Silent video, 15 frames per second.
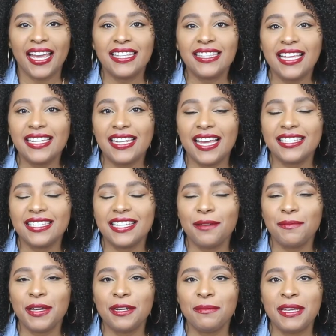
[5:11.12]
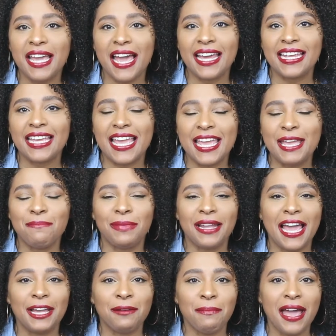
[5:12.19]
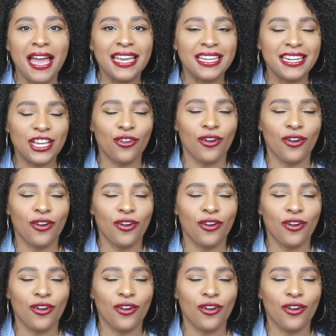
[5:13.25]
And then lastly, I'm going to be adding a black bag in a